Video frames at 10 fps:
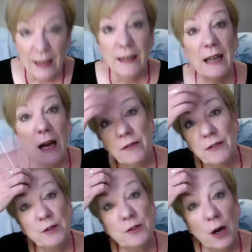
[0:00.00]
Now, if
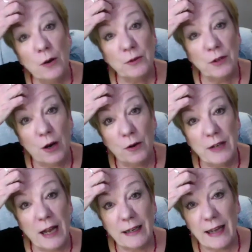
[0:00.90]
you don't know,
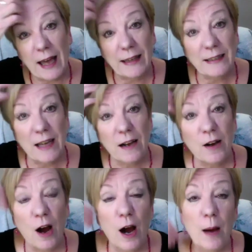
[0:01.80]

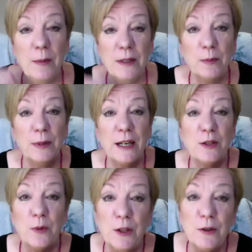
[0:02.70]
netgalley.com is a place
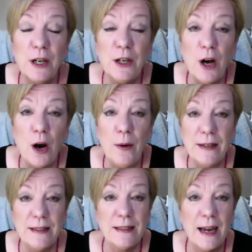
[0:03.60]
where you can go
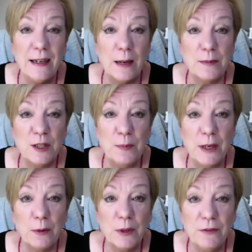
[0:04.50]
and sign up to
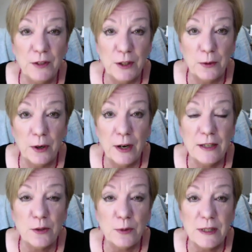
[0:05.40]
be a reviewer
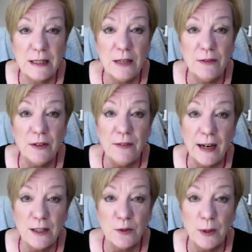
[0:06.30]
and to receive
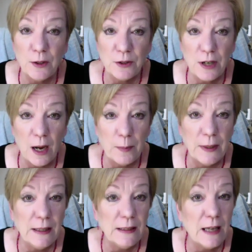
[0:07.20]
advanced readers'
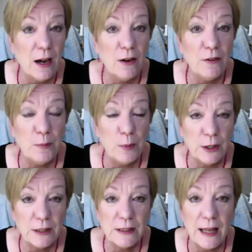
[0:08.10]
copies of
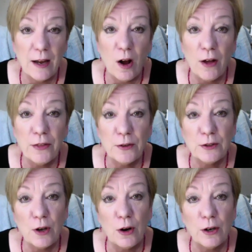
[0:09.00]
books that
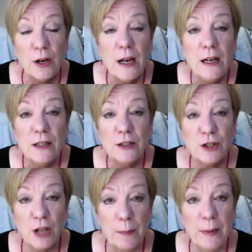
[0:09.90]
authors are
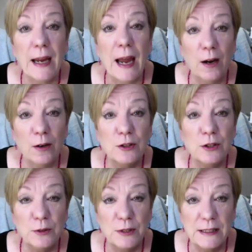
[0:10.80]
shopping out
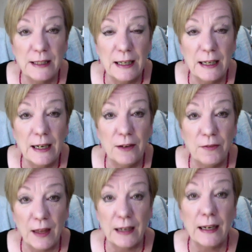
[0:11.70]
to see if
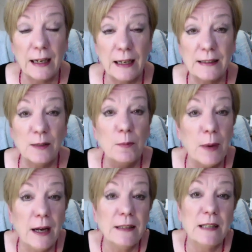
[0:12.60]
they can get some
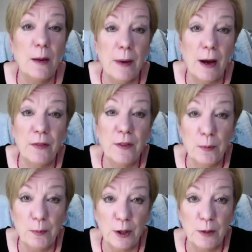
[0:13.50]
buzz about
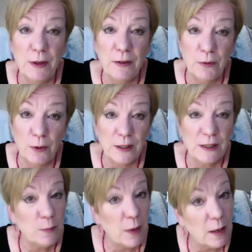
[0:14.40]
their book before
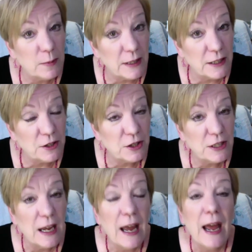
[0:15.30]
it's published.
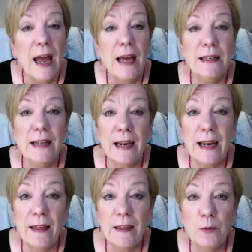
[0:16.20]

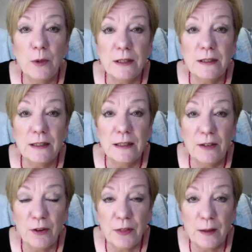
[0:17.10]
Netgalley will
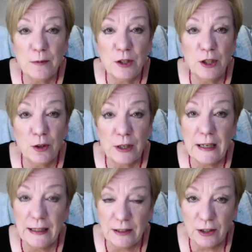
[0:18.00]
deliver them to your
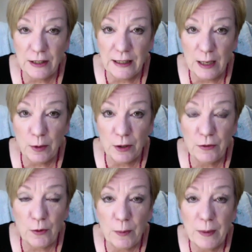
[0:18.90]
Kindle in ebook
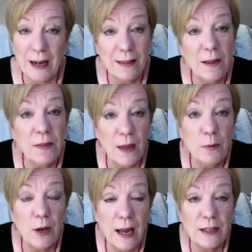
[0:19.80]
form, and I think they
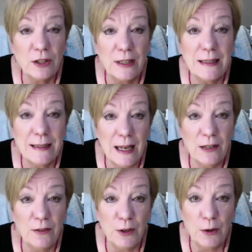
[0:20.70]
will actually send
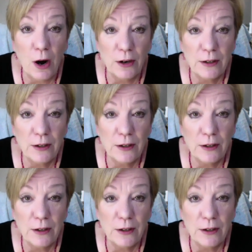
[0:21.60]
a few hard